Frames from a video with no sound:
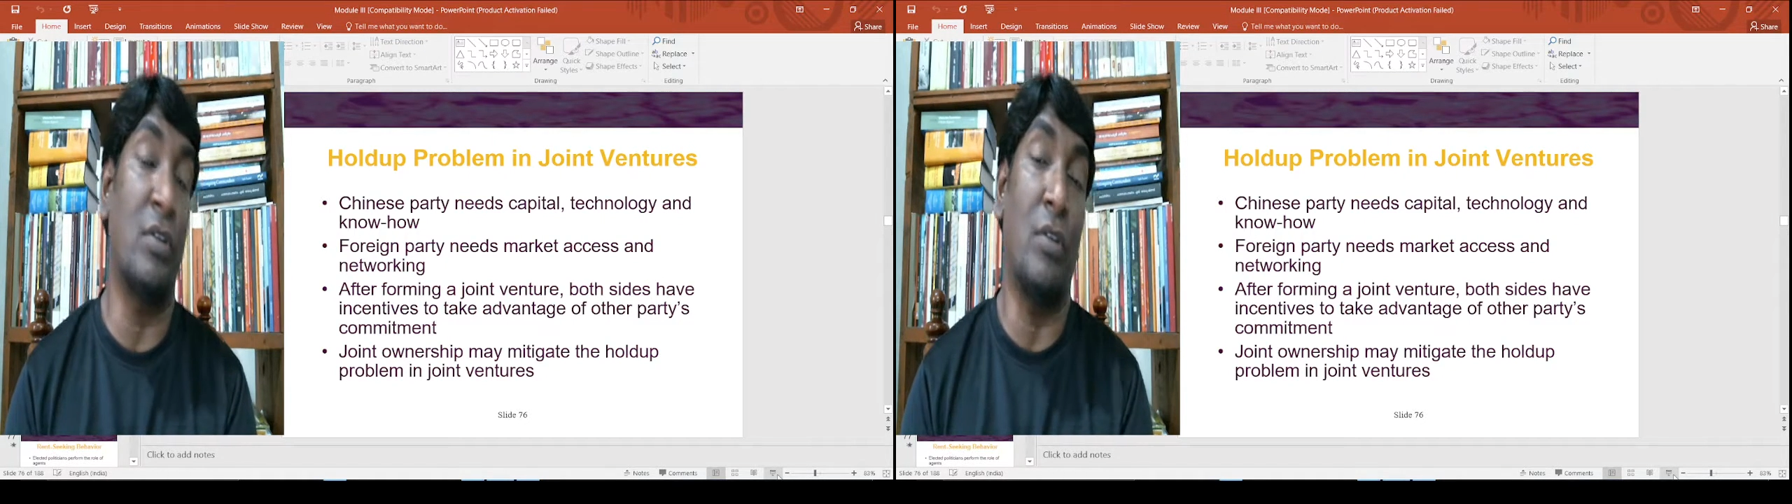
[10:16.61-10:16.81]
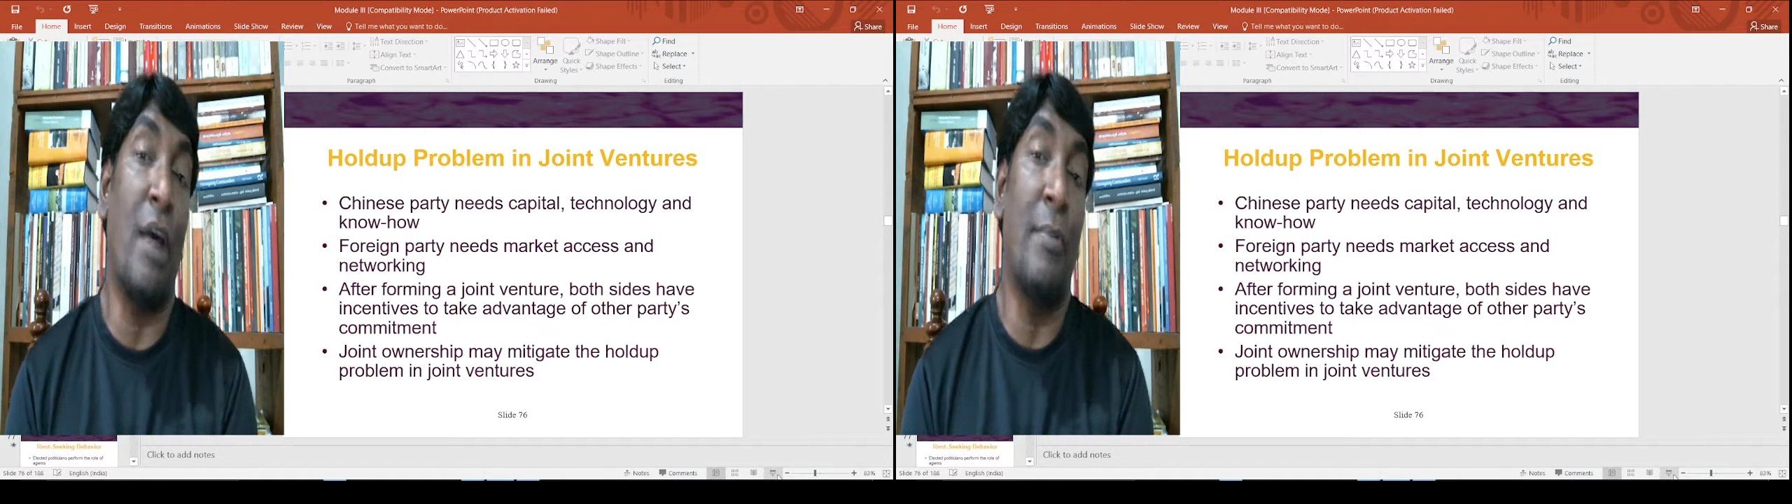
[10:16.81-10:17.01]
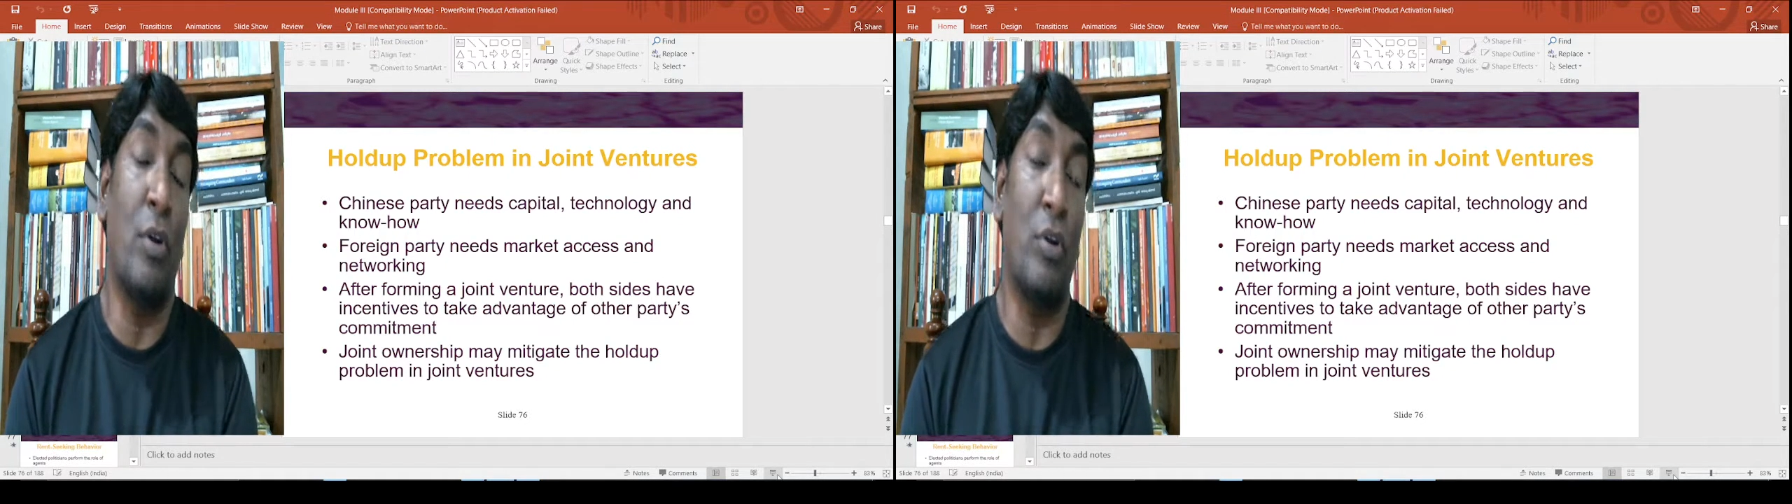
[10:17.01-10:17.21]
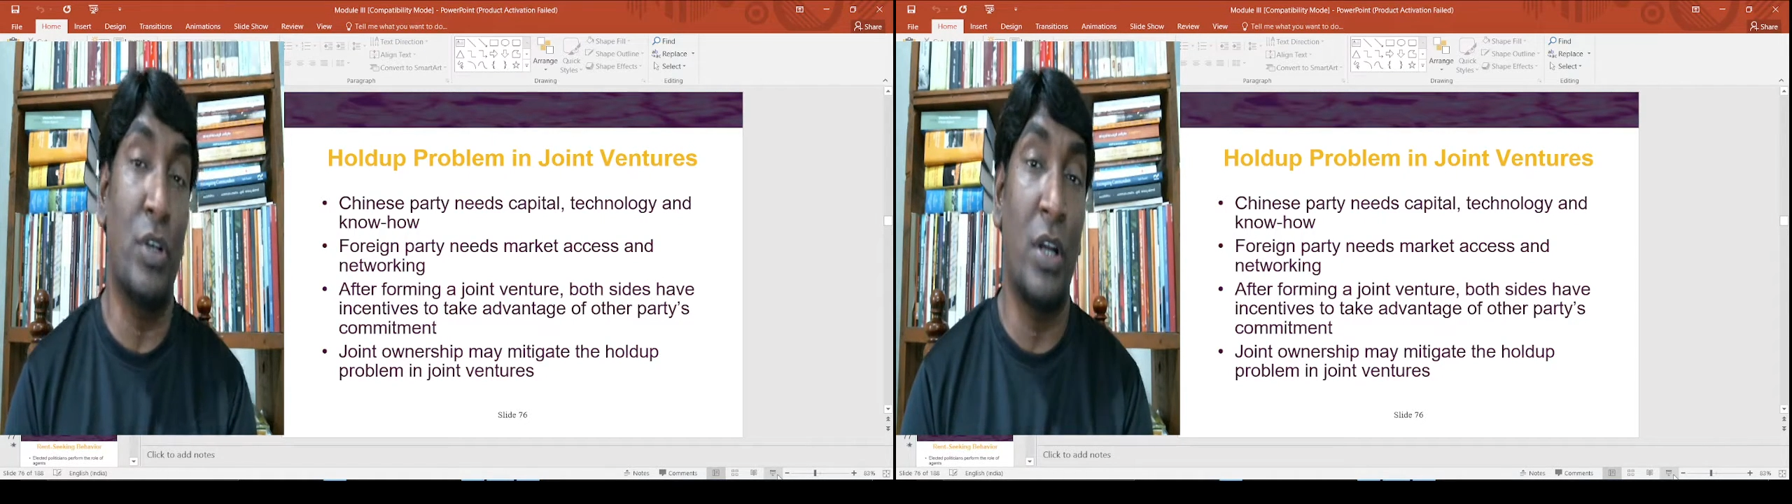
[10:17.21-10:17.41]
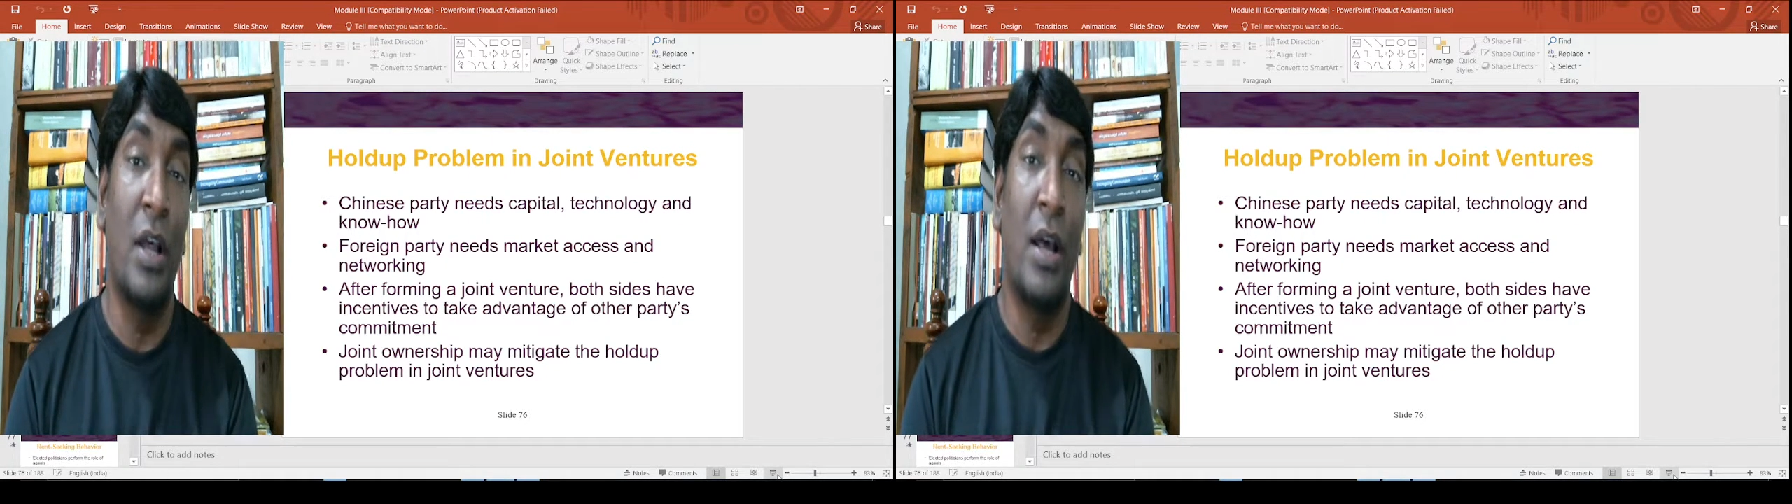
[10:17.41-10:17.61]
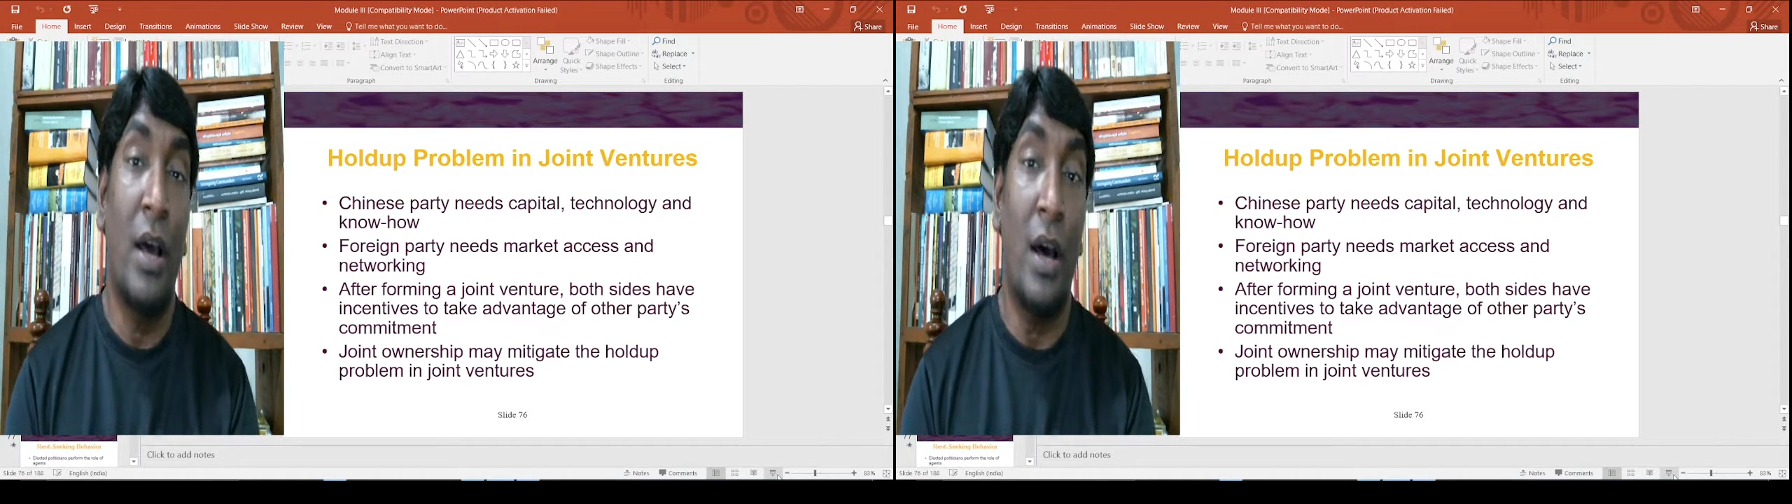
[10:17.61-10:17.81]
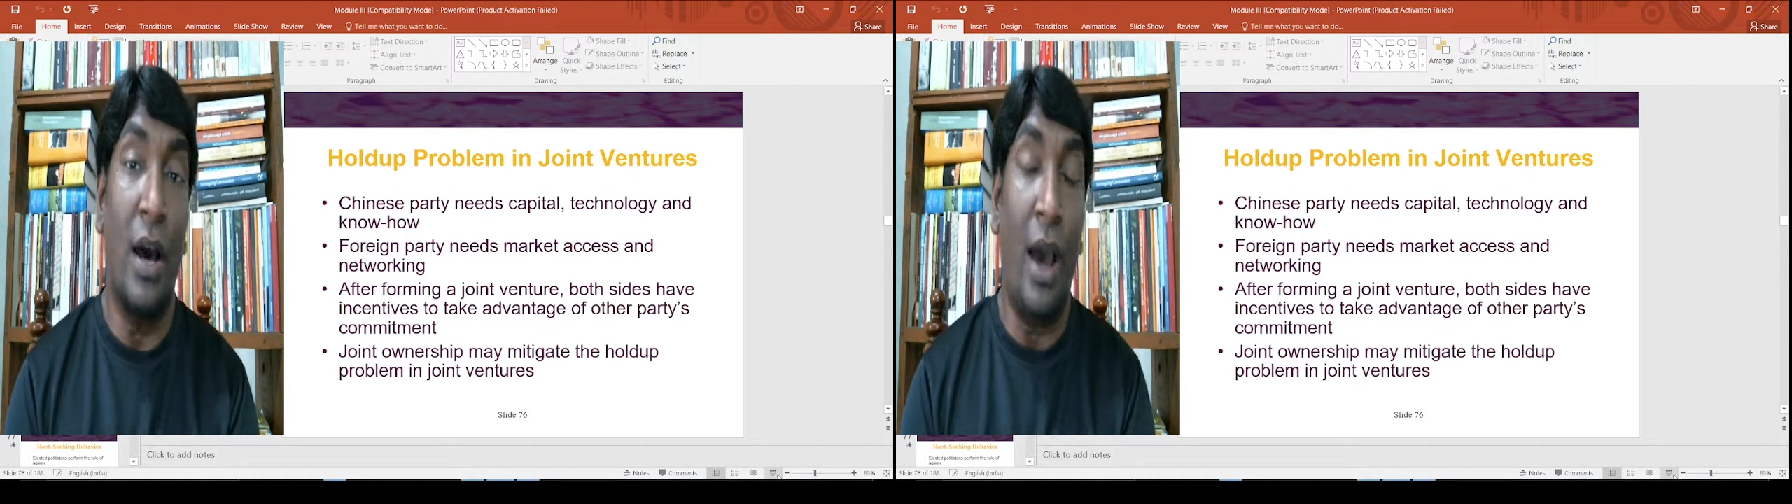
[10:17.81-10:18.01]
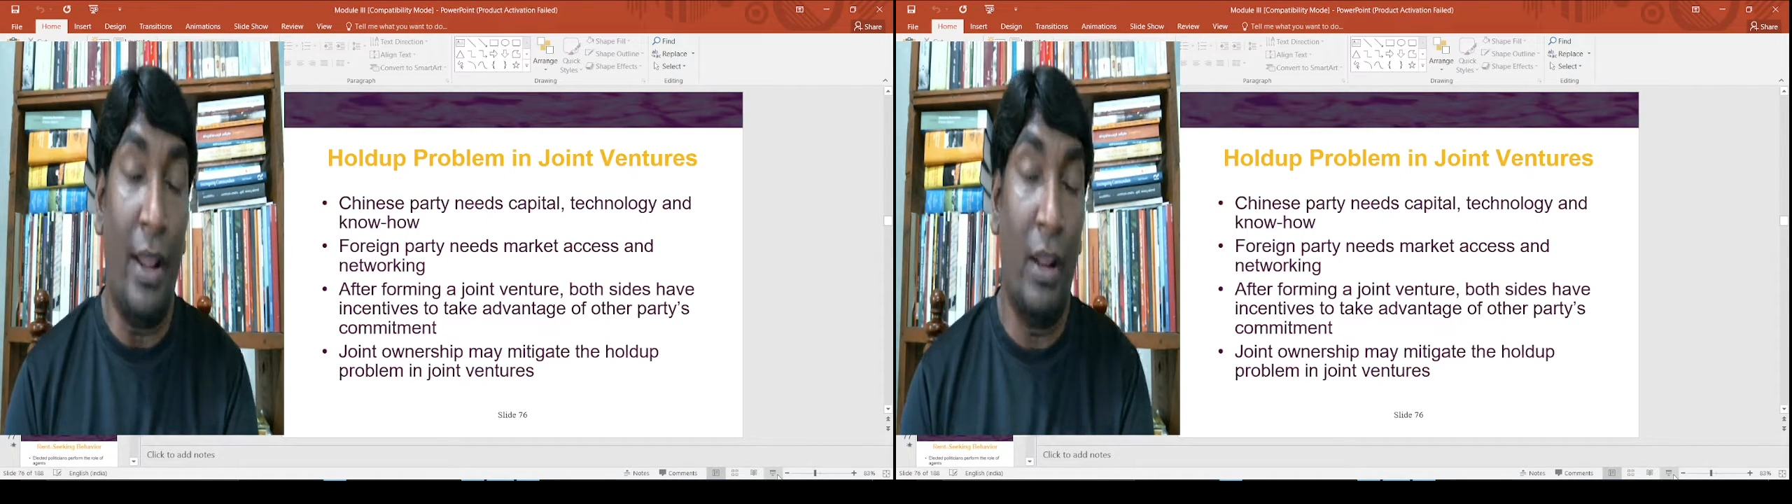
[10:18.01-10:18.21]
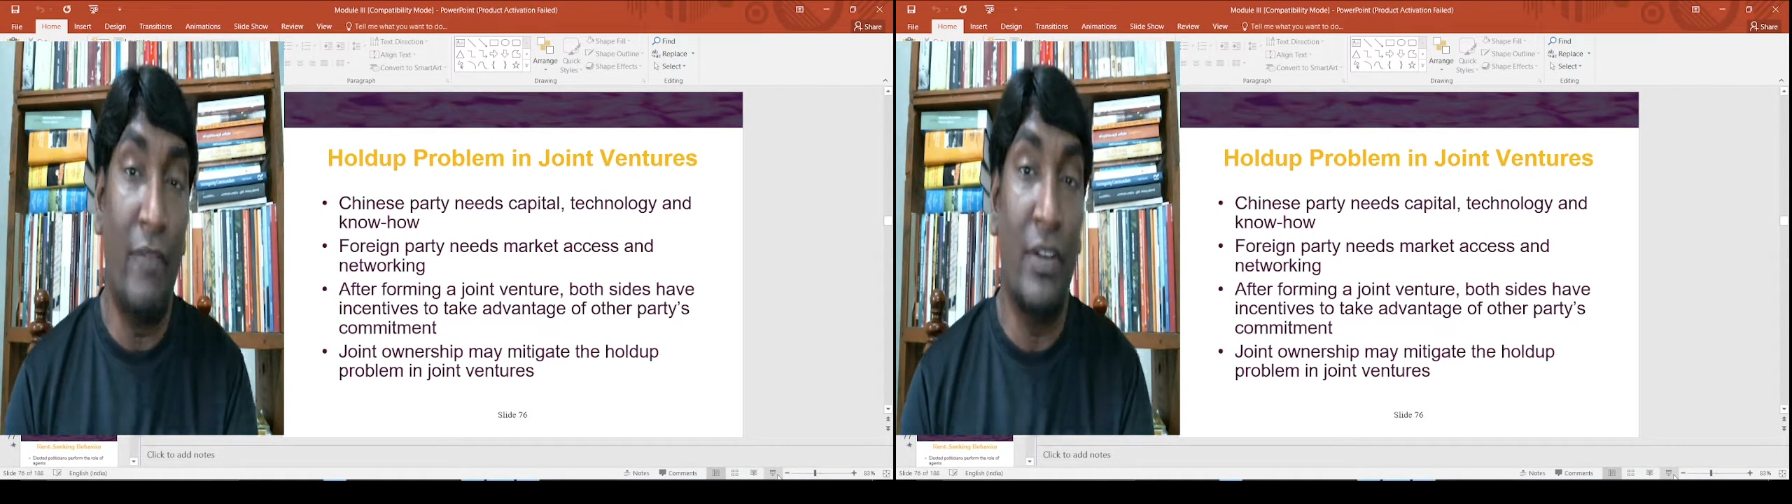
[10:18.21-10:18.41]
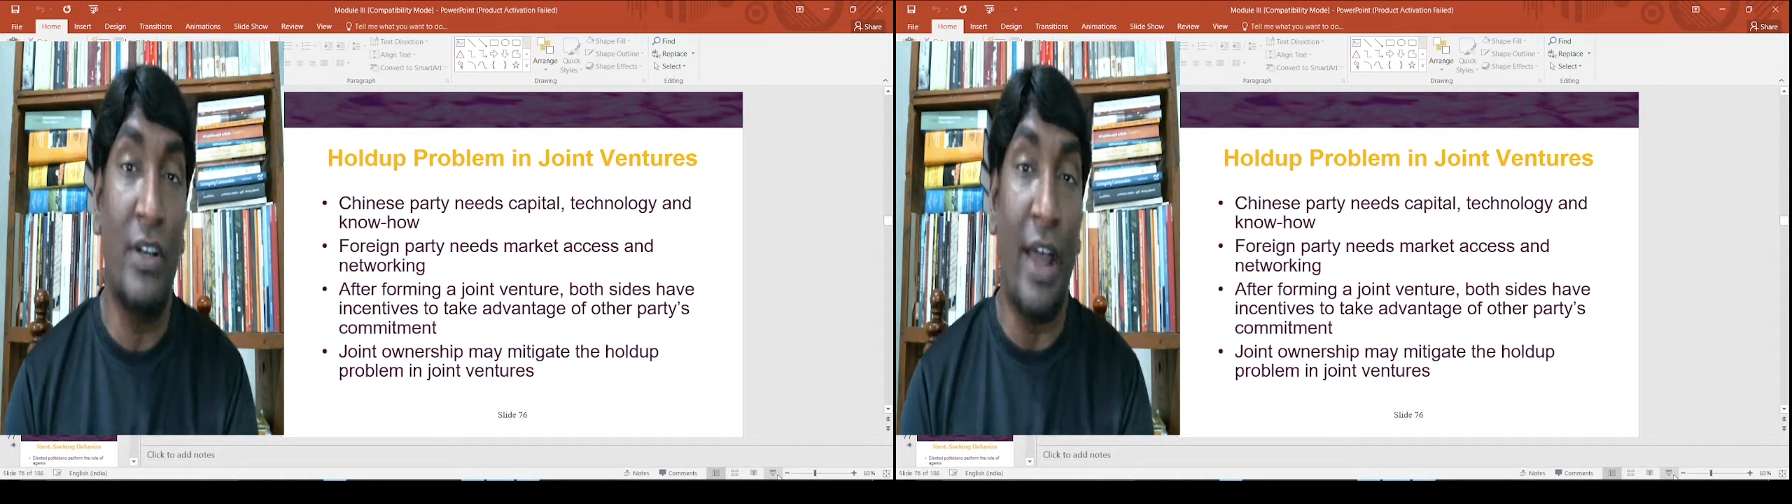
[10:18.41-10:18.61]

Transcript: And I haven't